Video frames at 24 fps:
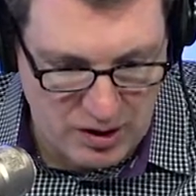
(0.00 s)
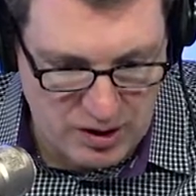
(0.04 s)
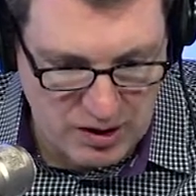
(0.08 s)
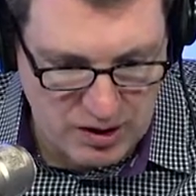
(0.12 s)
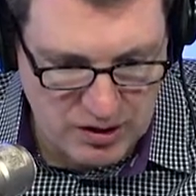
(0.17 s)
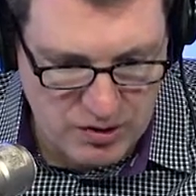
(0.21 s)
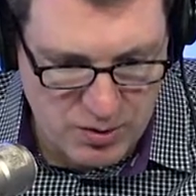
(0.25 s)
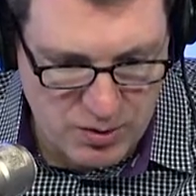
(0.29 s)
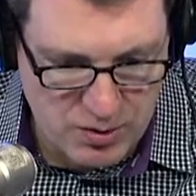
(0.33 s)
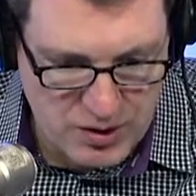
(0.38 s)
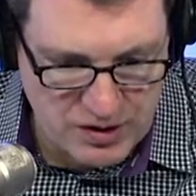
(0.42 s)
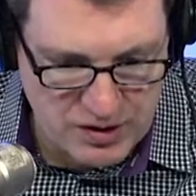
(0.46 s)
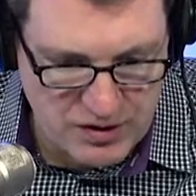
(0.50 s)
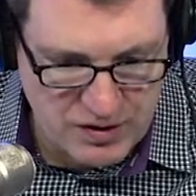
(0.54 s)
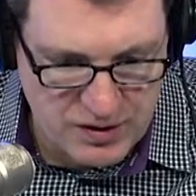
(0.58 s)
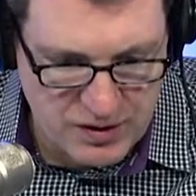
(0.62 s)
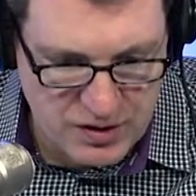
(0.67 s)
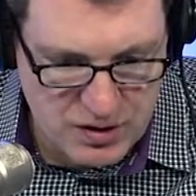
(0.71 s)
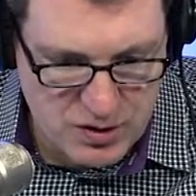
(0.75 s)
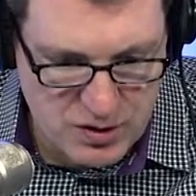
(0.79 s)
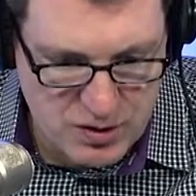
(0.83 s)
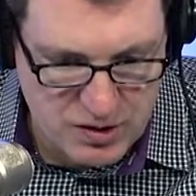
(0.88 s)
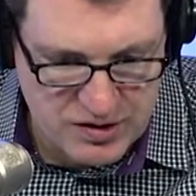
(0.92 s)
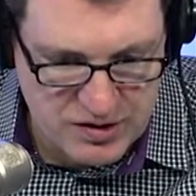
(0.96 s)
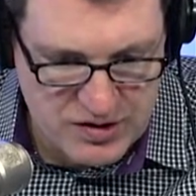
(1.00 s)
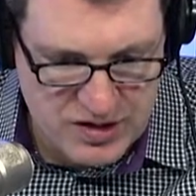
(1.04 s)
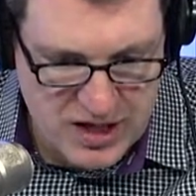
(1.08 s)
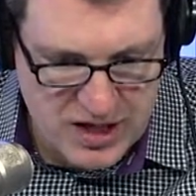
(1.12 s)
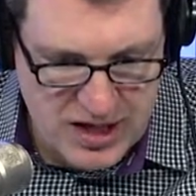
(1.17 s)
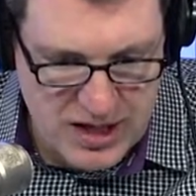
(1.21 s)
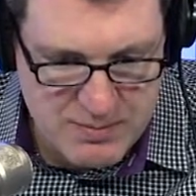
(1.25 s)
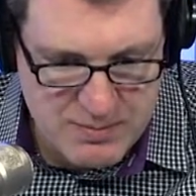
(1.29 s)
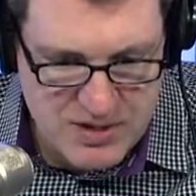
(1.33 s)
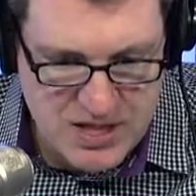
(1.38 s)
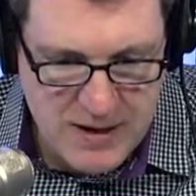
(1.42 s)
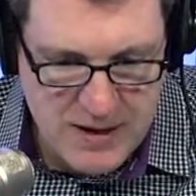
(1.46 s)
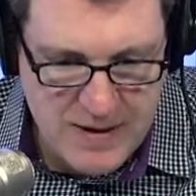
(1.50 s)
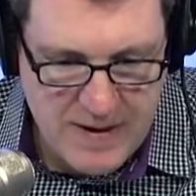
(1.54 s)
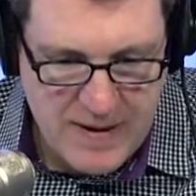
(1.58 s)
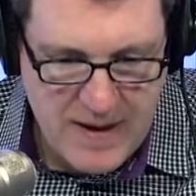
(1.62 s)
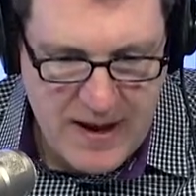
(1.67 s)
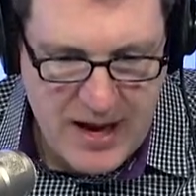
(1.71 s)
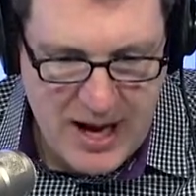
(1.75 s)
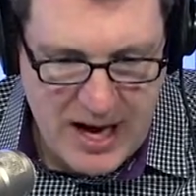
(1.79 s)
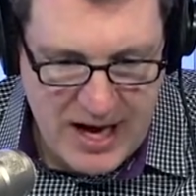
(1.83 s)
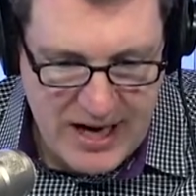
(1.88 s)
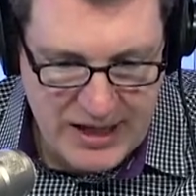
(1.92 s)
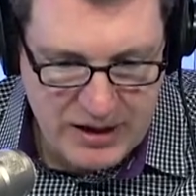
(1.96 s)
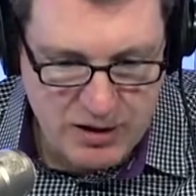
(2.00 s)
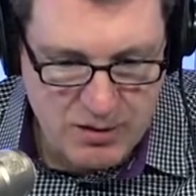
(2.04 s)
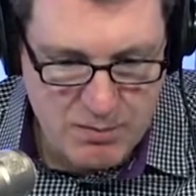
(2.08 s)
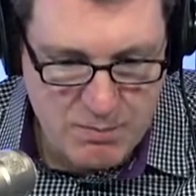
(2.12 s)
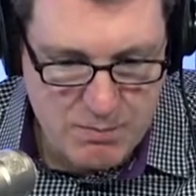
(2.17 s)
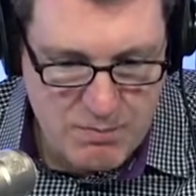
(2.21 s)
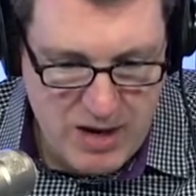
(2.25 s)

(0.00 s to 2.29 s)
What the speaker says: According to the New York Times, Iger